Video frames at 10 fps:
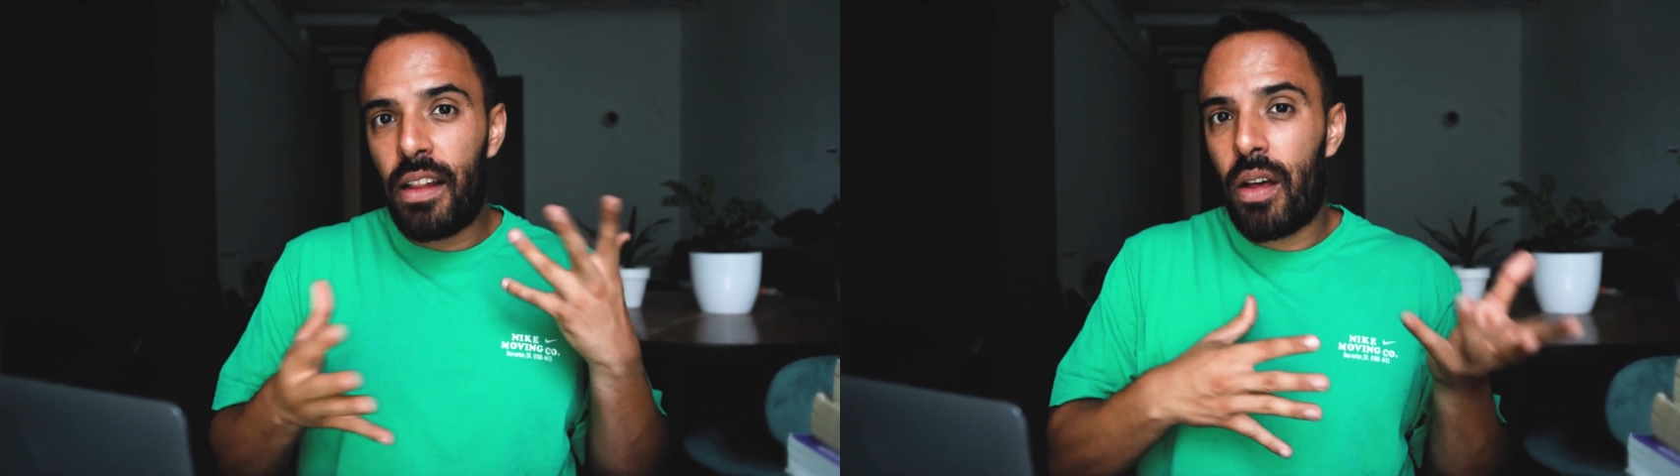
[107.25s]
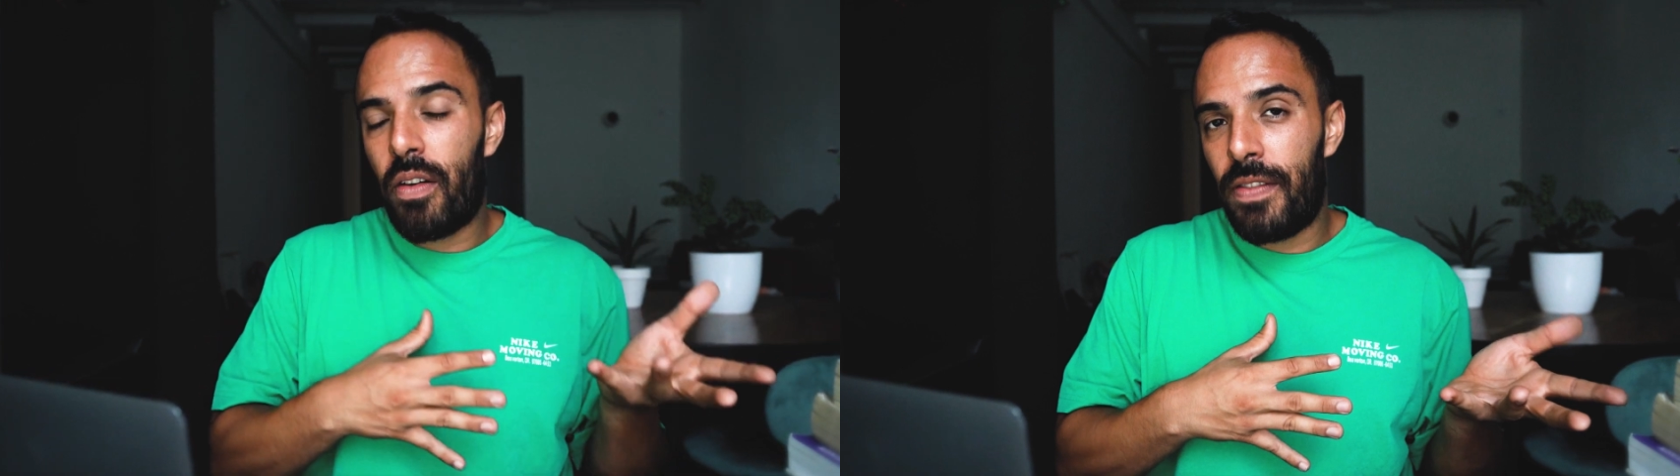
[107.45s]

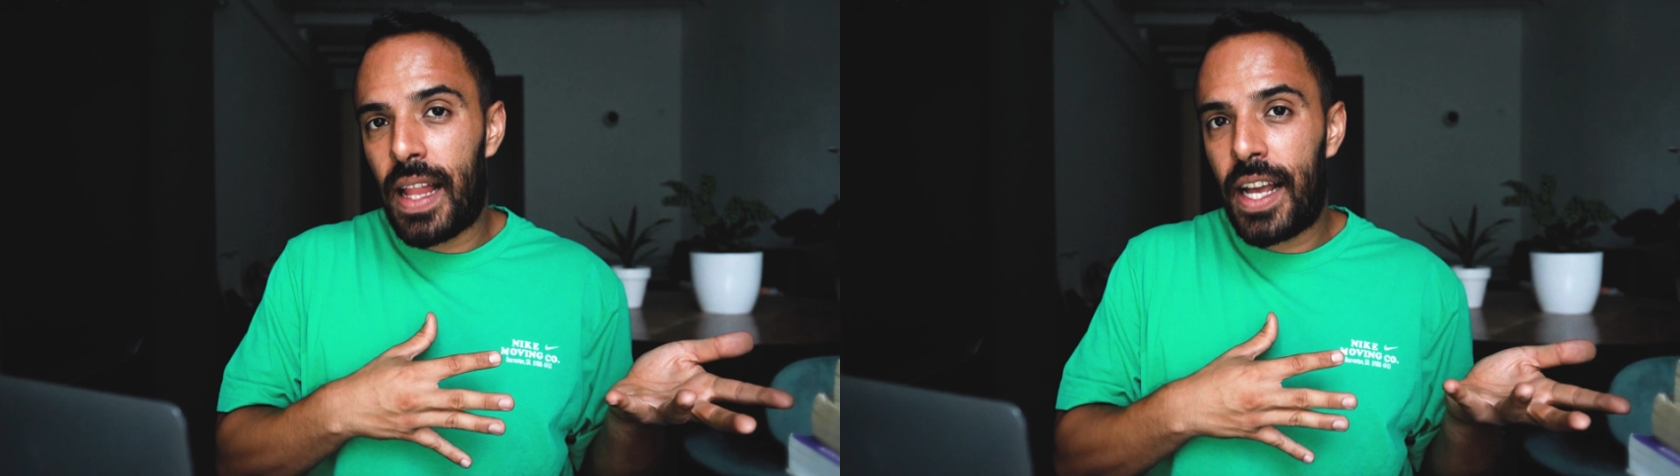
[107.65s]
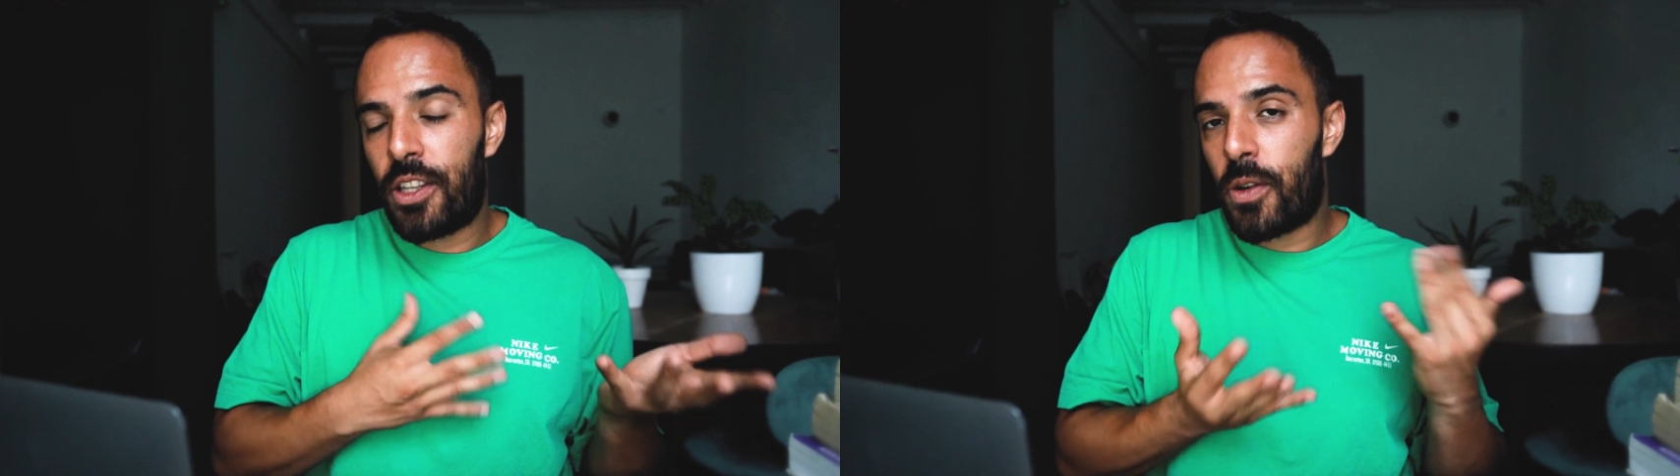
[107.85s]
lot of
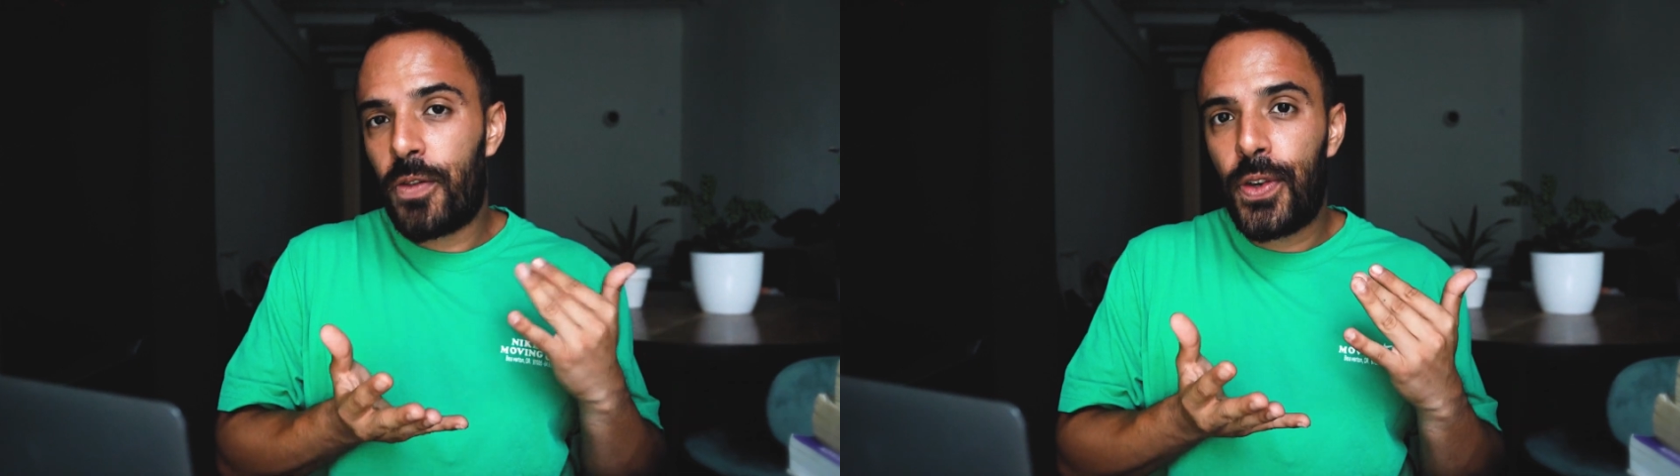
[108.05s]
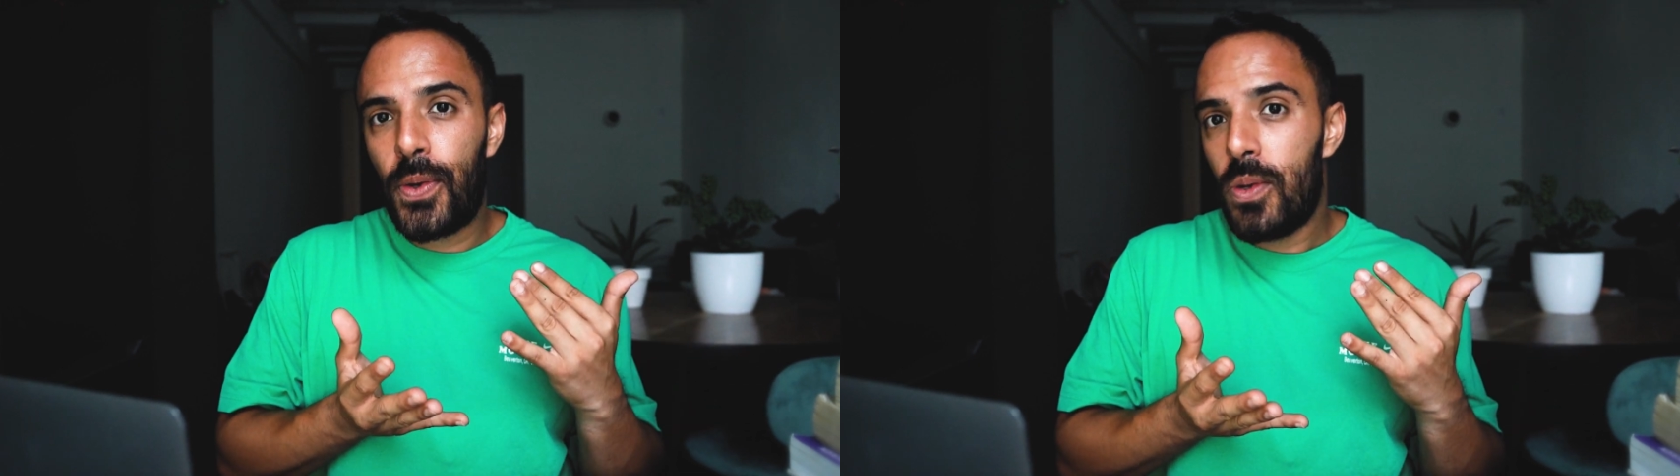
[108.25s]
likes or
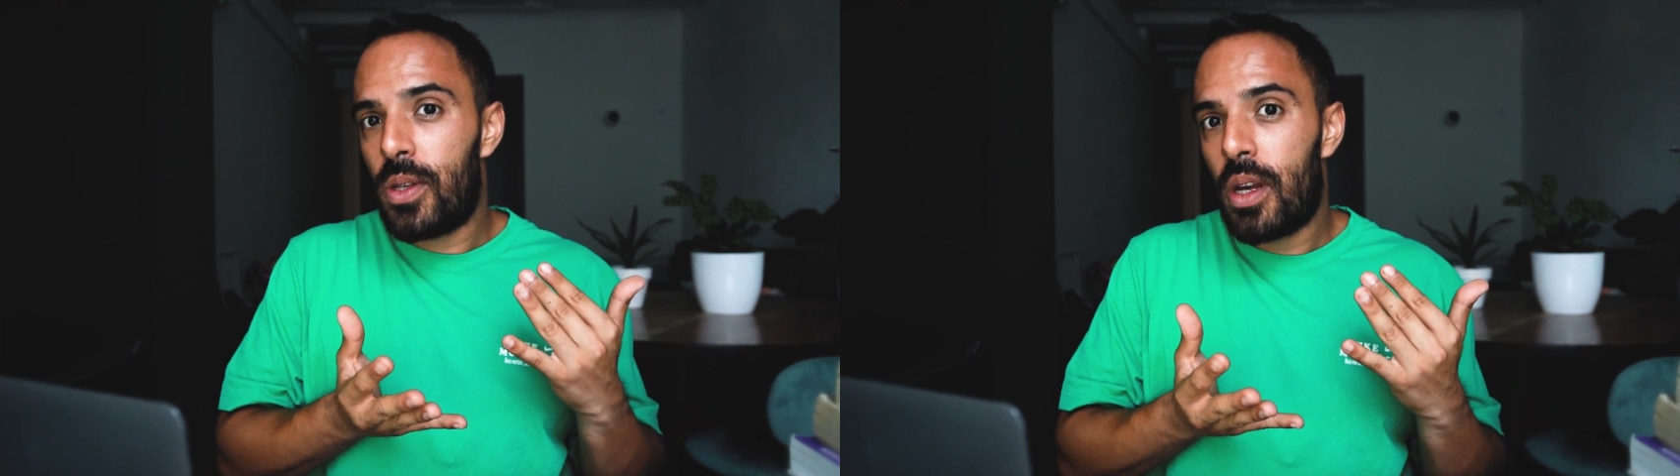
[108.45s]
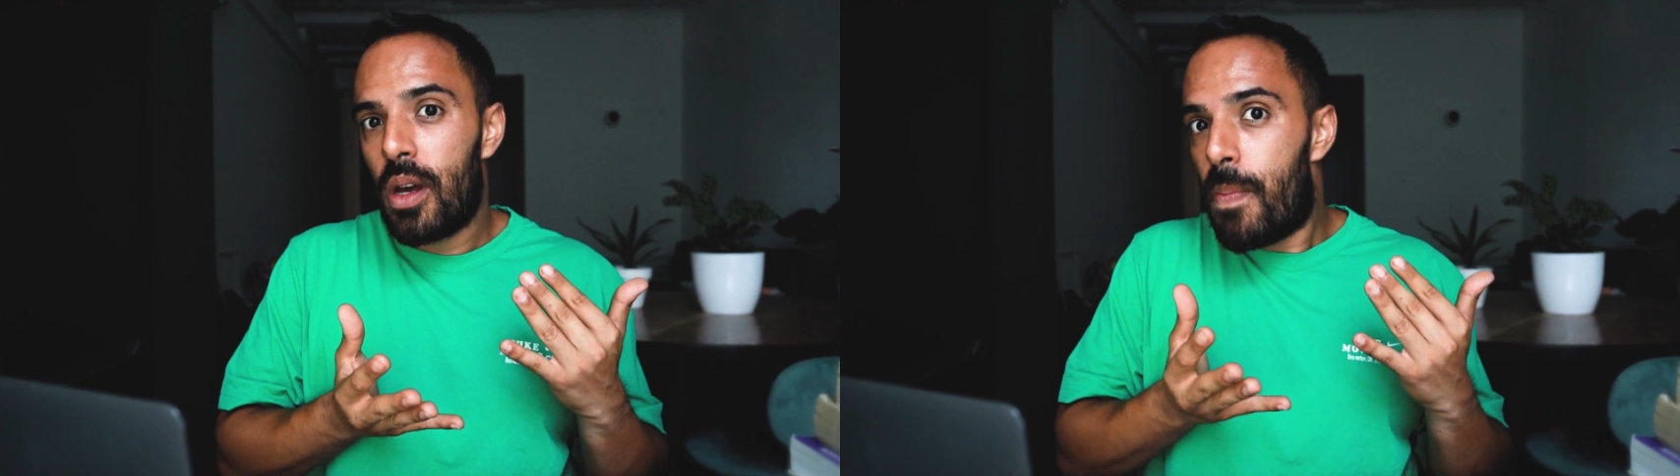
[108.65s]
views,